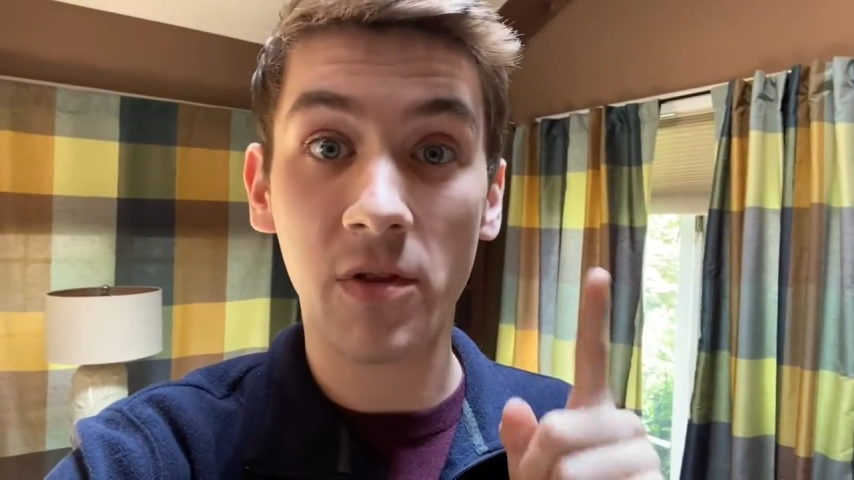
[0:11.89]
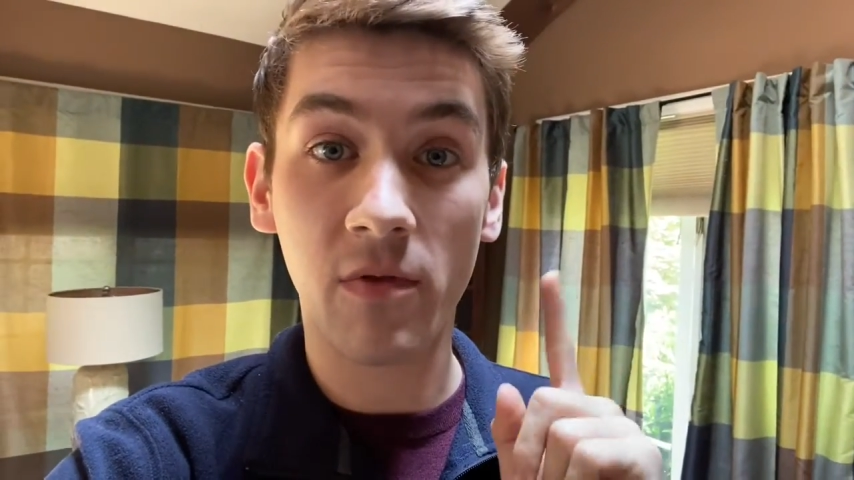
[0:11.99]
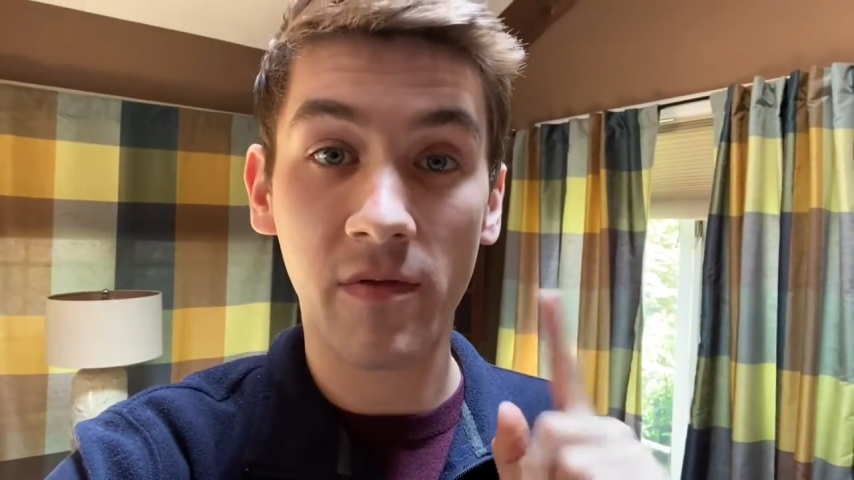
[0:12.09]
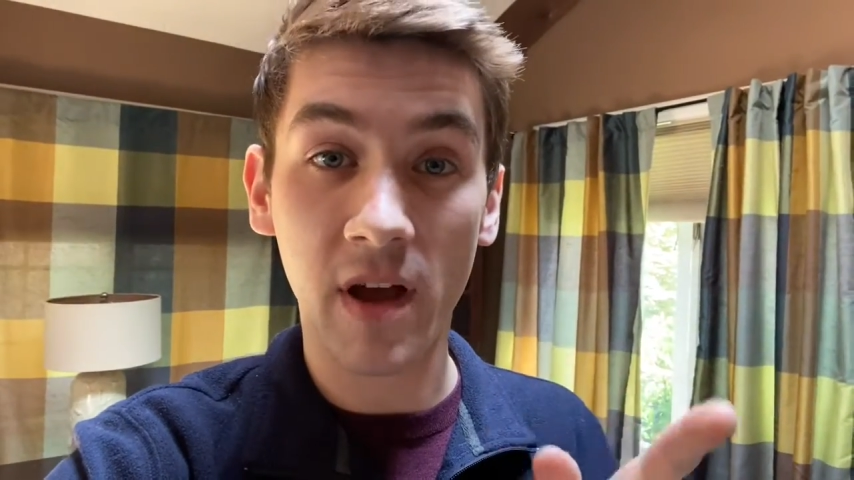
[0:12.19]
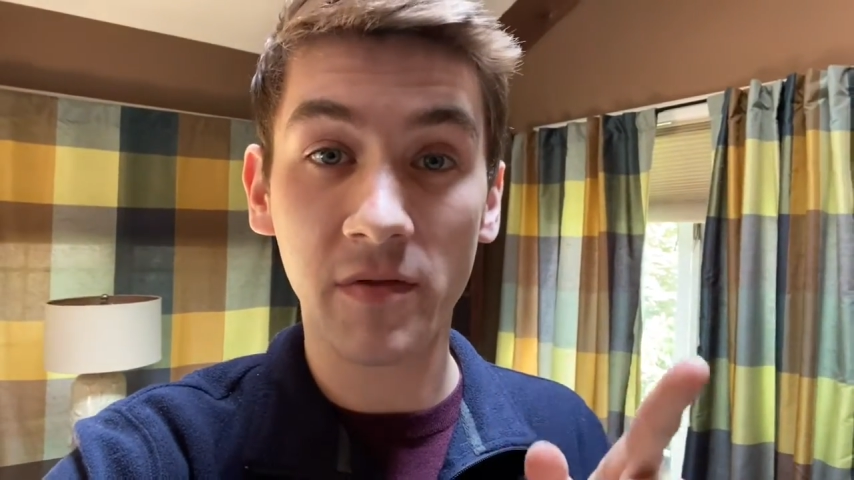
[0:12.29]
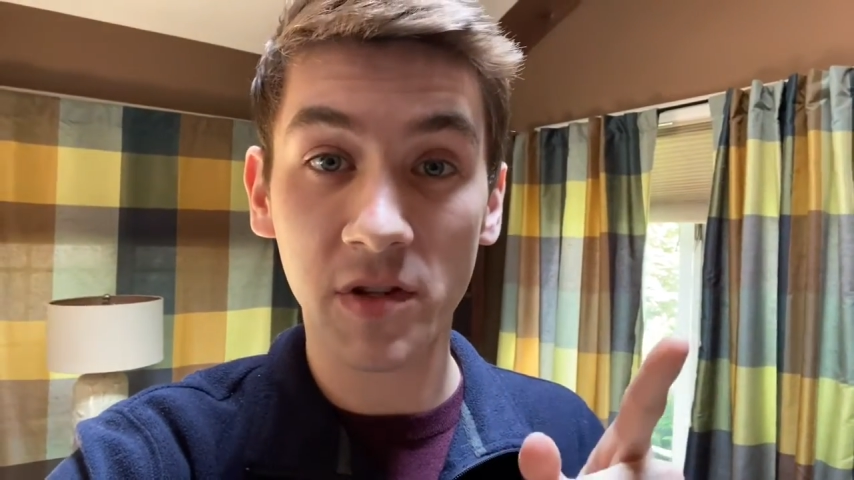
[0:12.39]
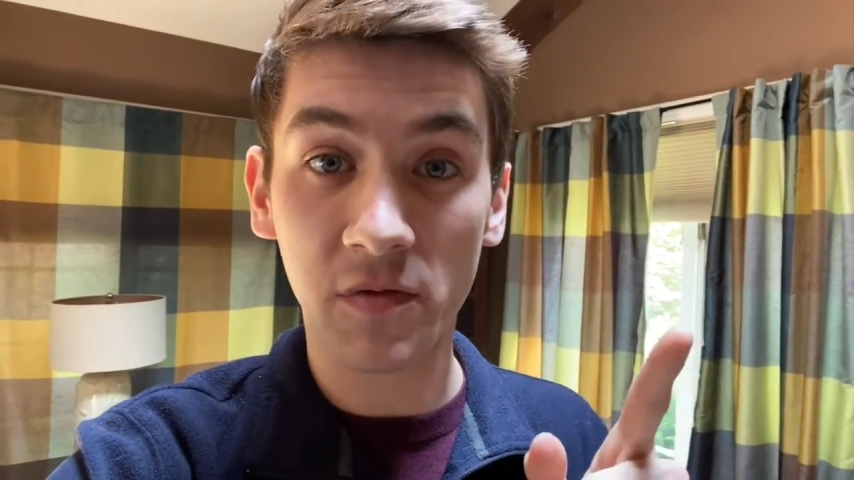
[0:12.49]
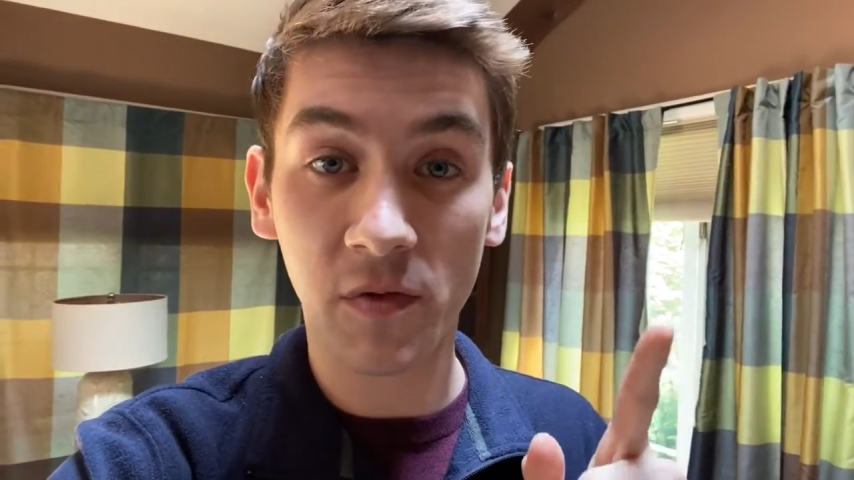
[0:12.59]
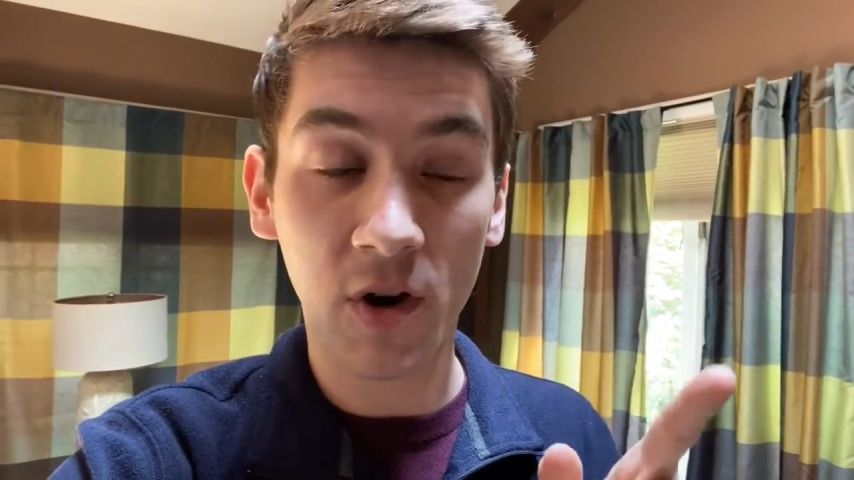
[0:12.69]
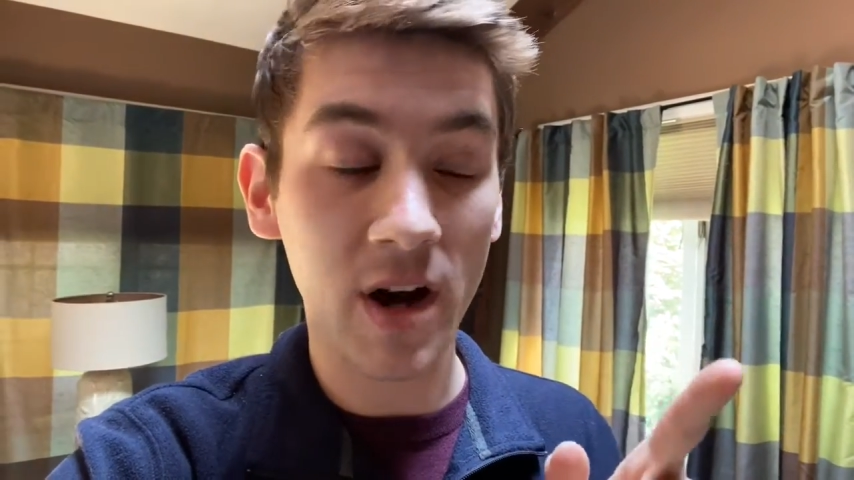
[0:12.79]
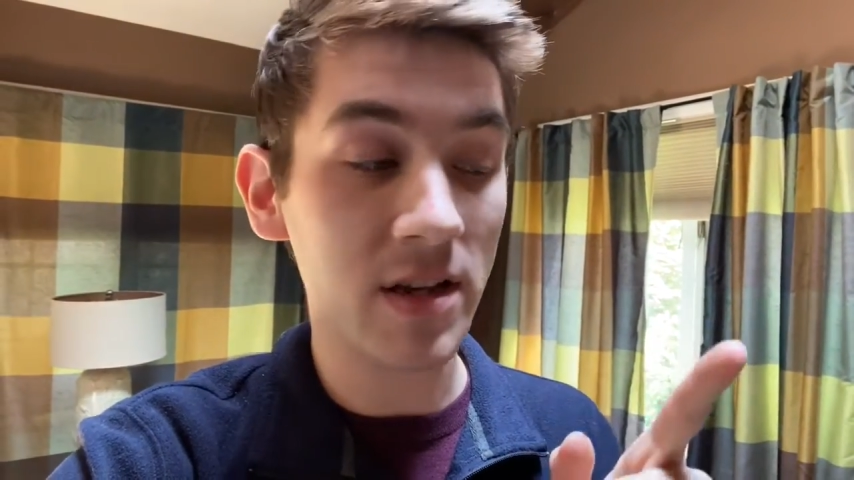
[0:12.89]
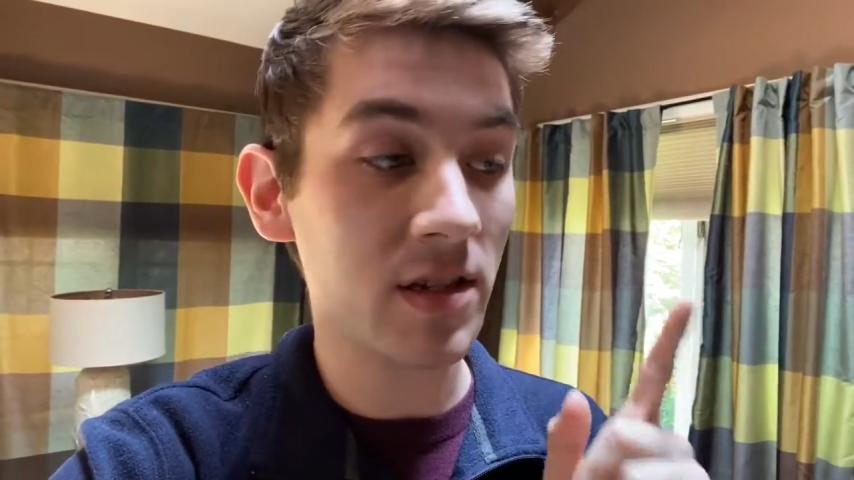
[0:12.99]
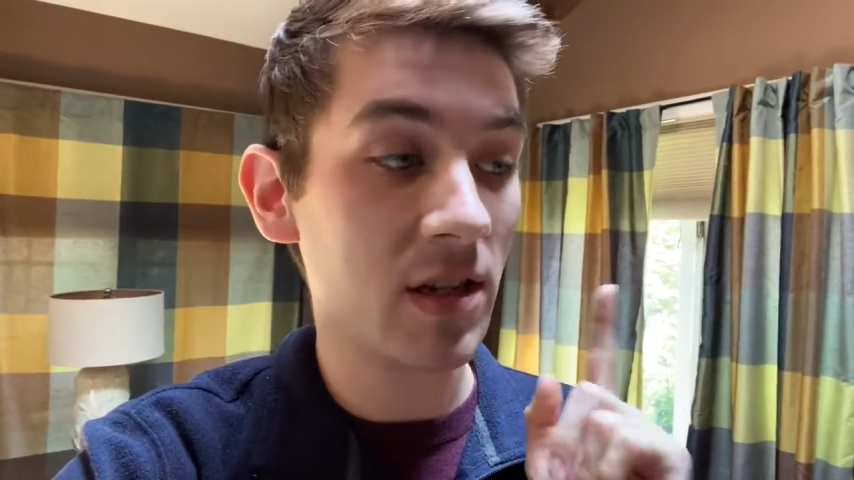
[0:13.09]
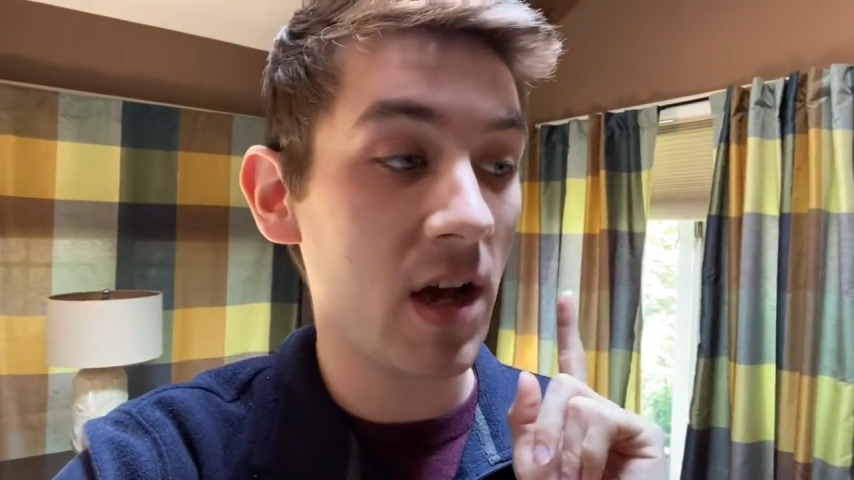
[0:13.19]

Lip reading: Revivalist for Christ,